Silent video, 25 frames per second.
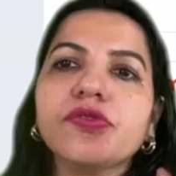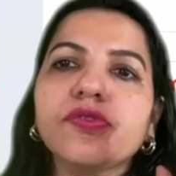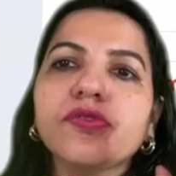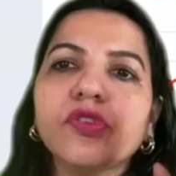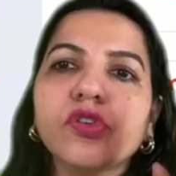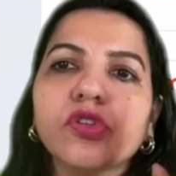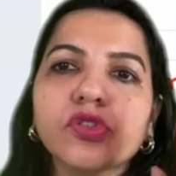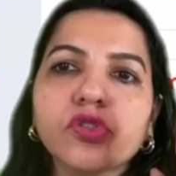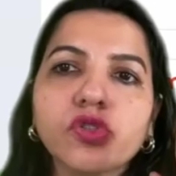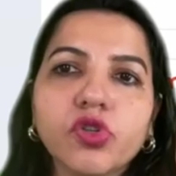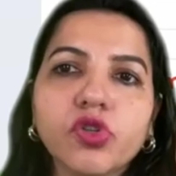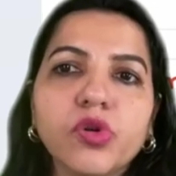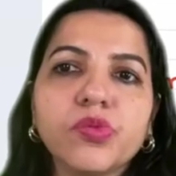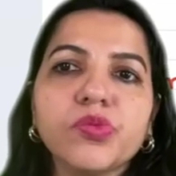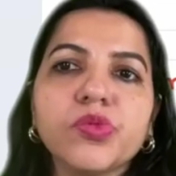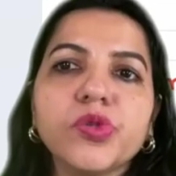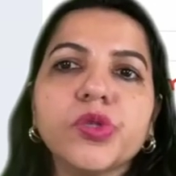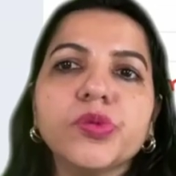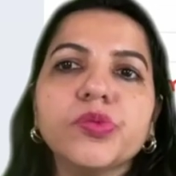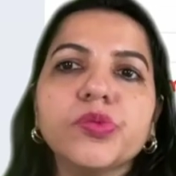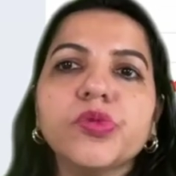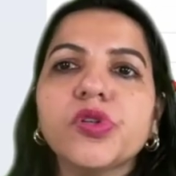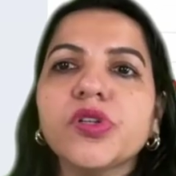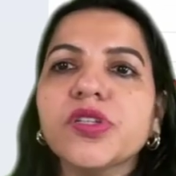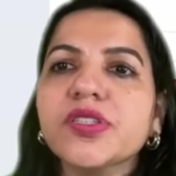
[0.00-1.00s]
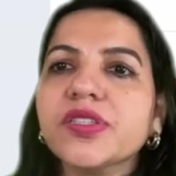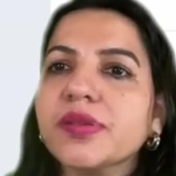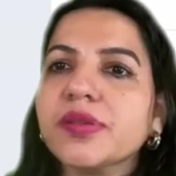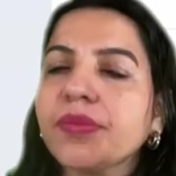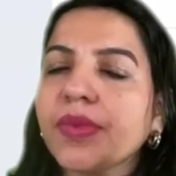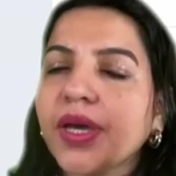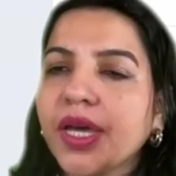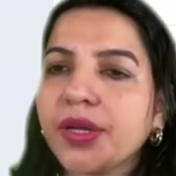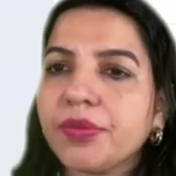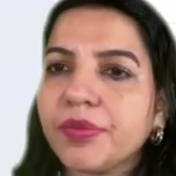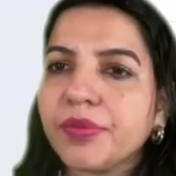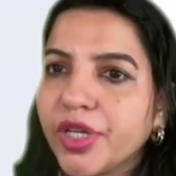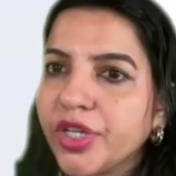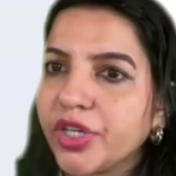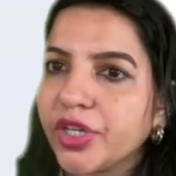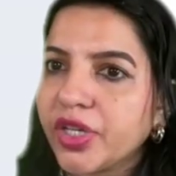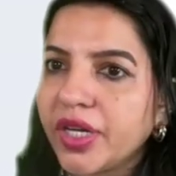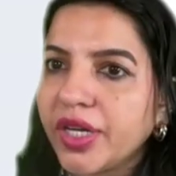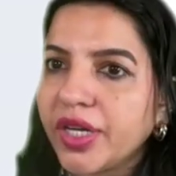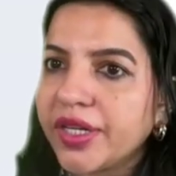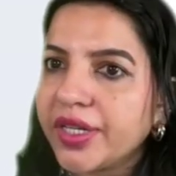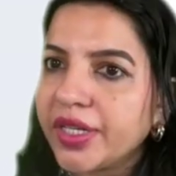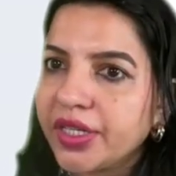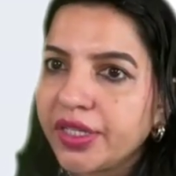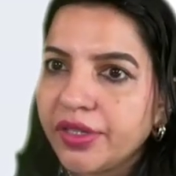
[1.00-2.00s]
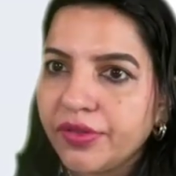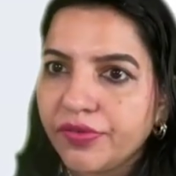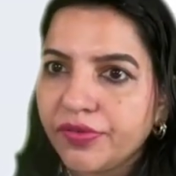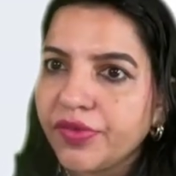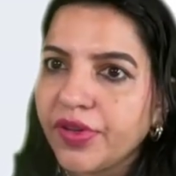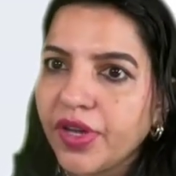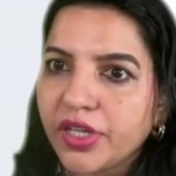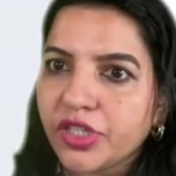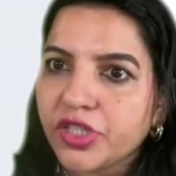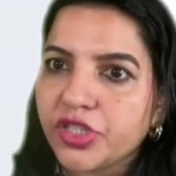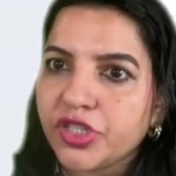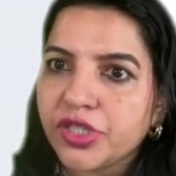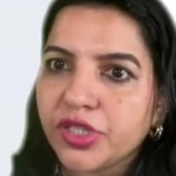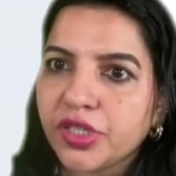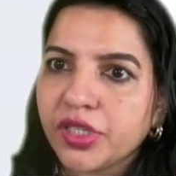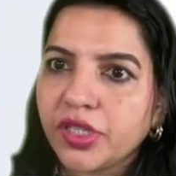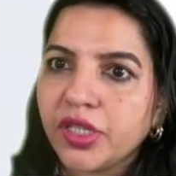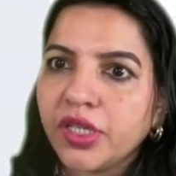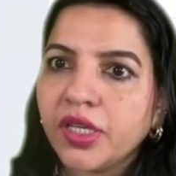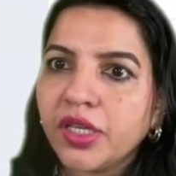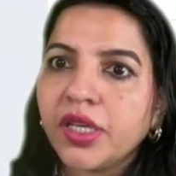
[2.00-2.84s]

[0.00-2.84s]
for thromboembolism and myocardial infarction.